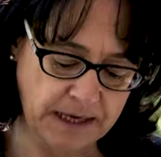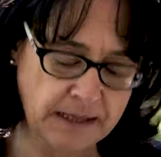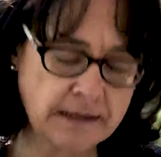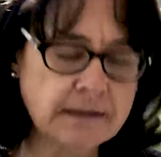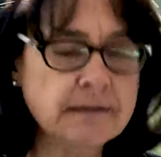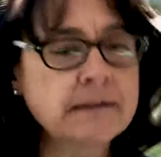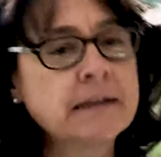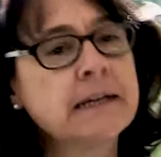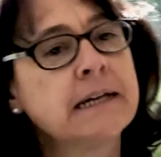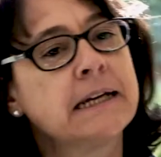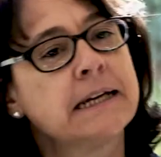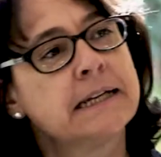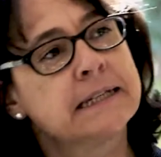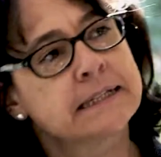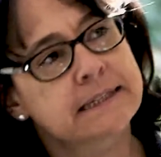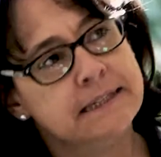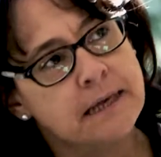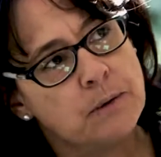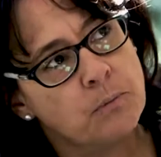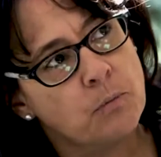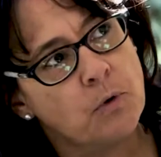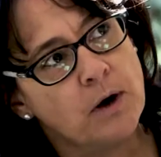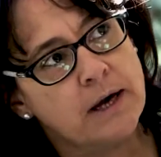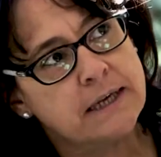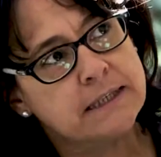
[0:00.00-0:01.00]
and in
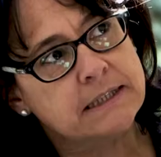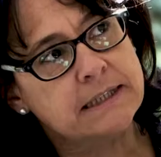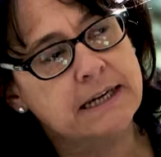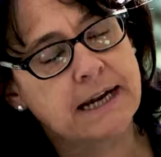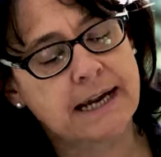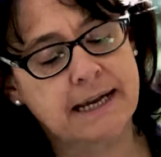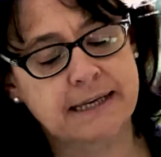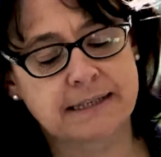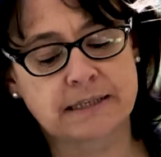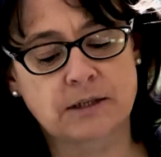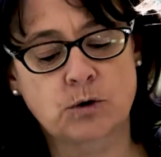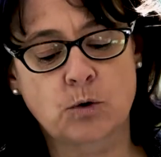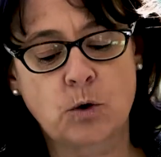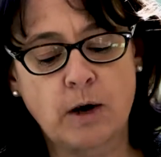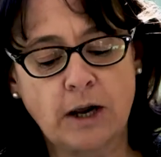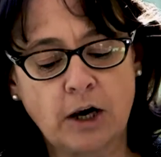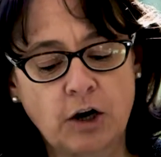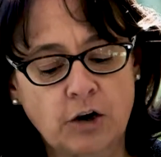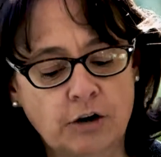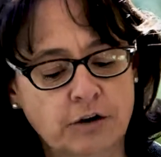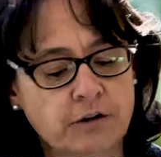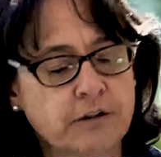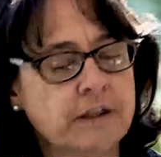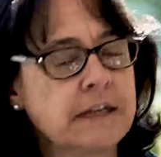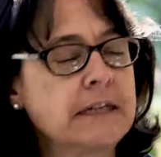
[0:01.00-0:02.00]
some ways it has quite a
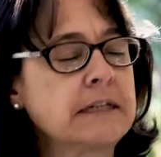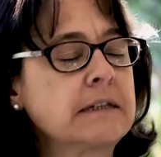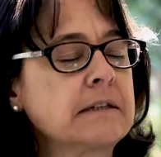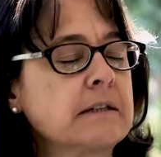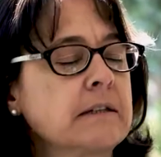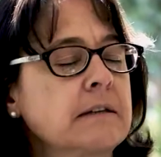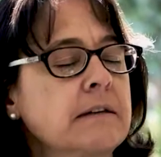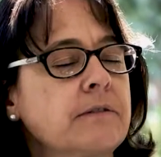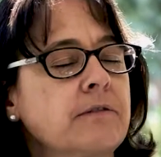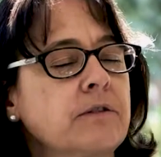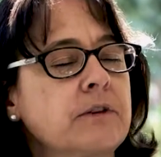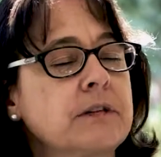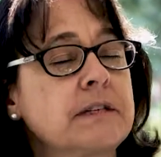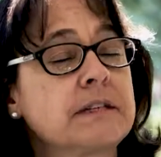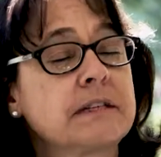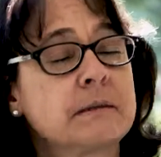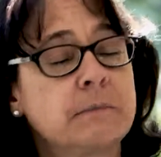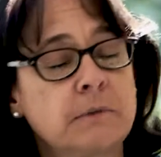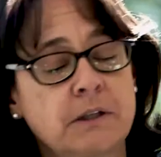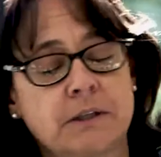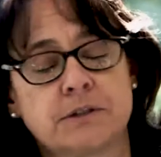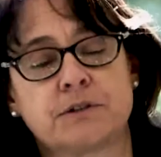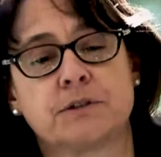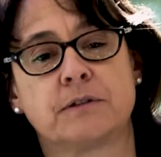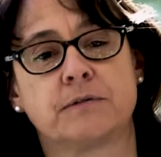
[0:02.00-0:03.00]
lot of things that are very
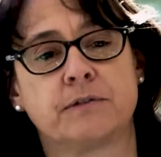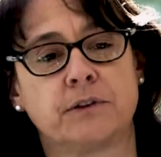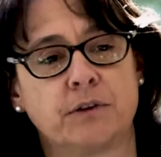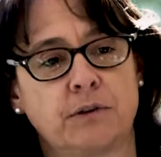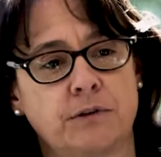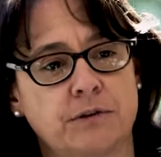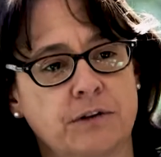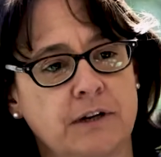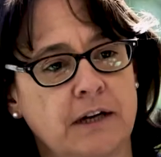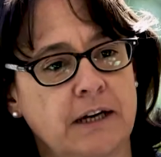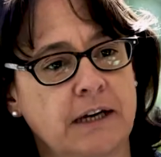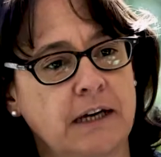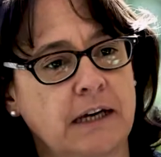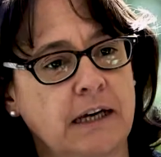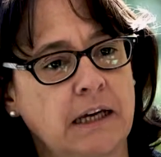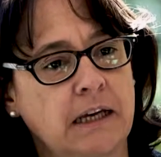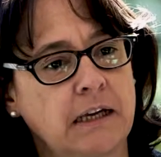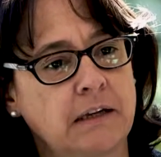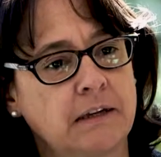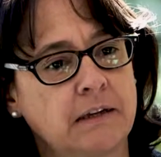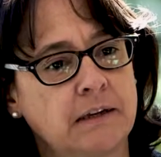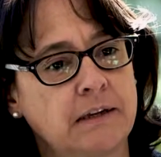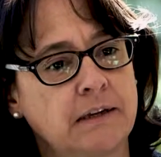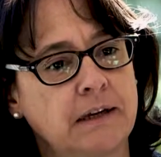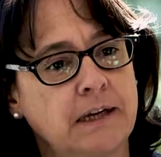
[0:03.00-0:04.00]
similar to Viognier
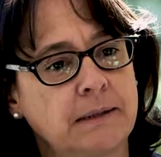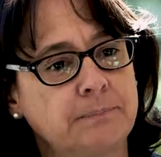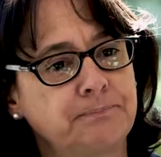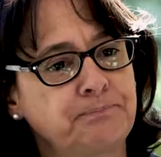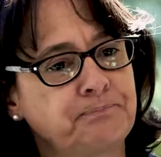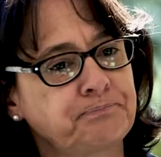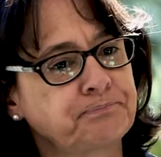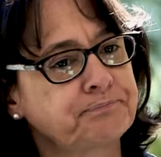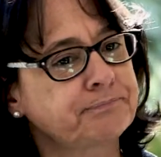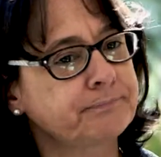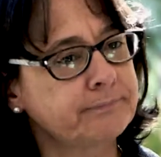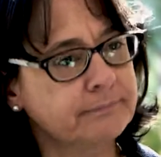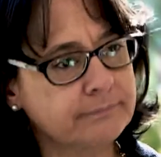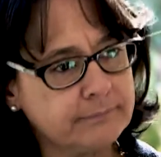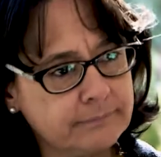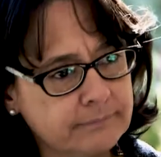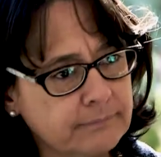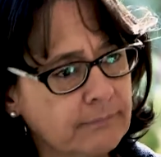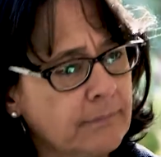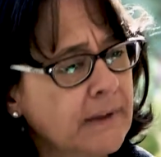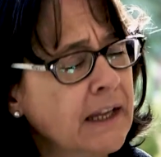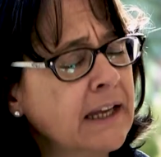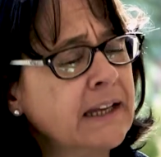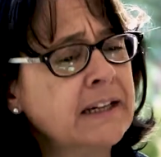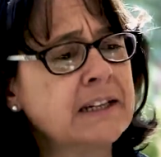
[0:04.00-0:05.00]

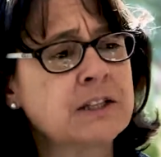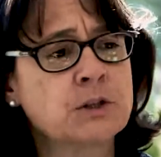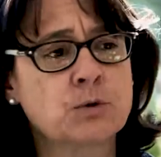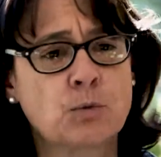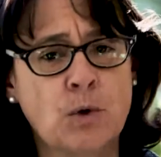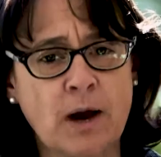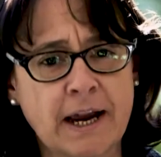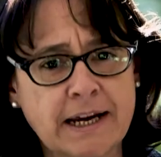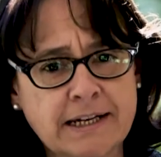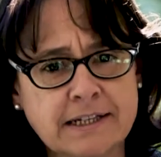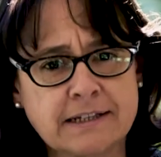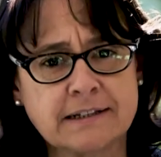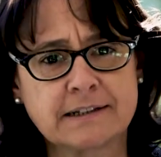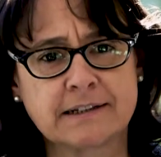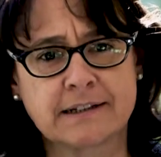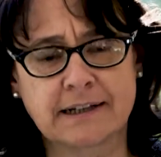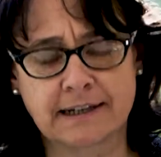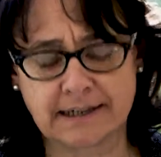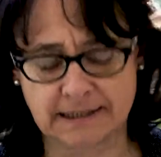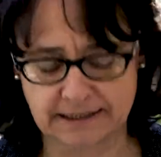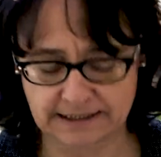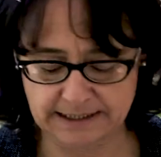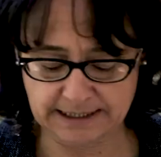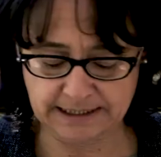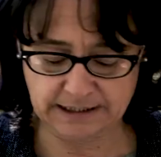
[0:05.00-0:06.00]
in its weight
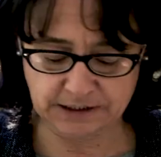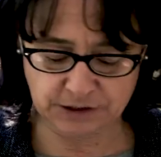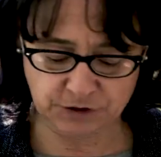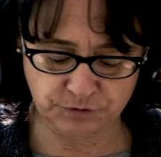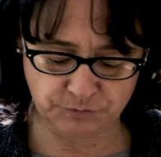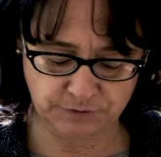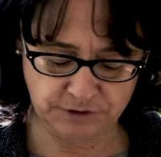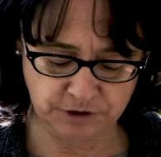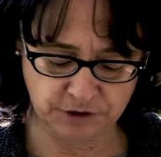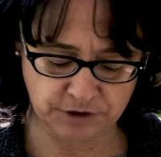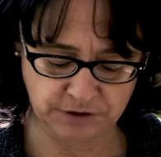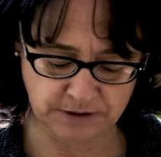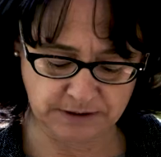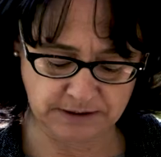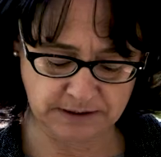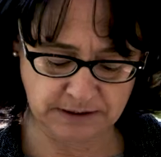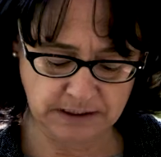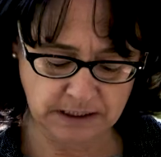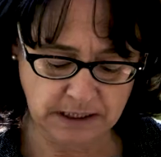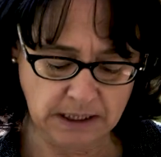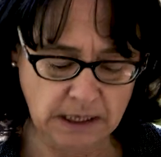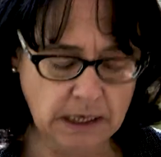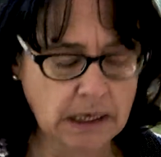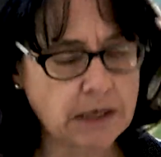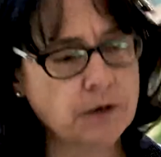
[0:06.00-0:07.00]
and its richness,
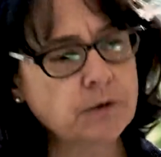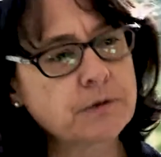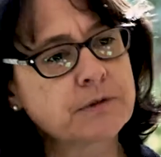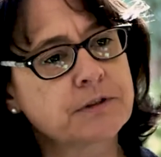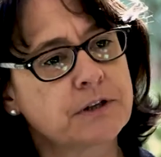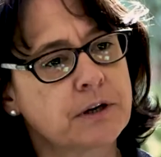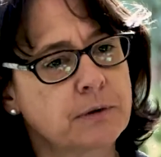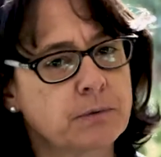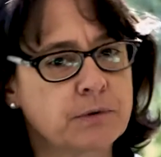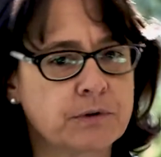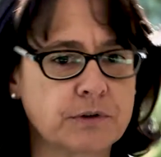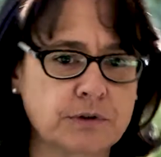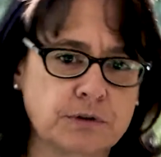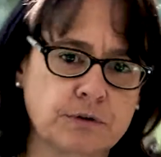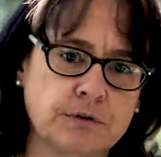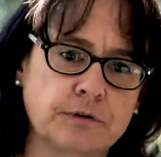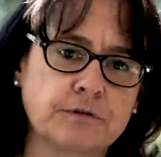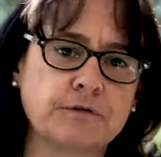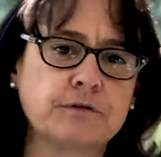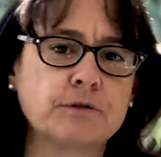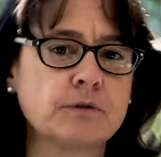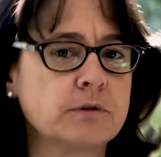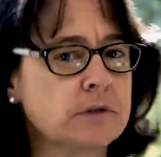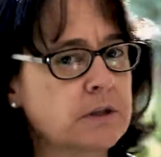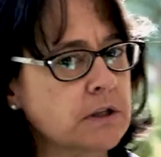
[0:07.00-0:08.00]
and also with the sort of
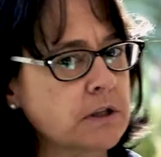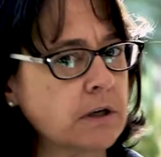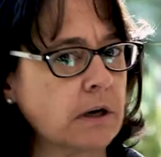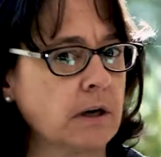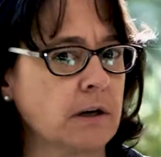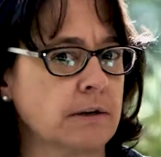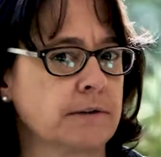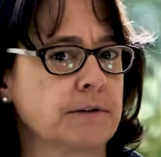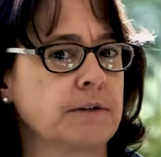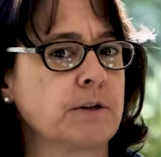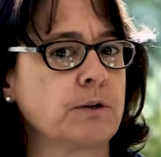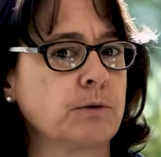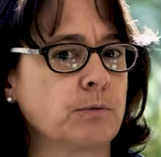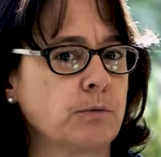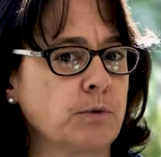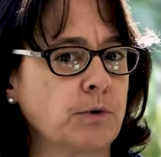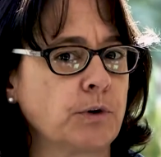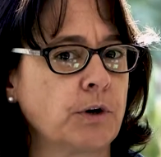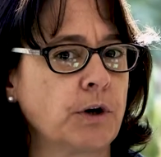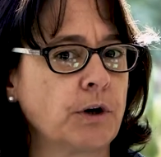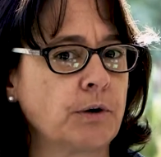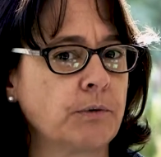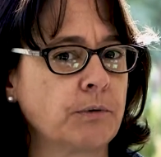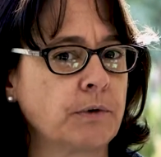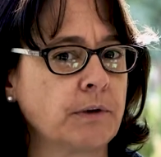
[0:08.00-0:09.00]
food styles that it will
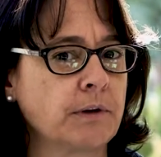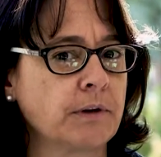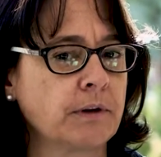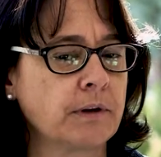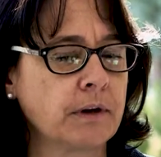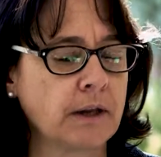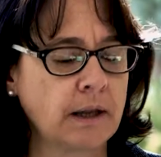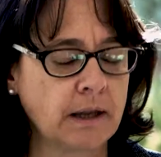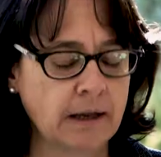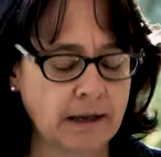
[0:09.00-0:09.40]
go with.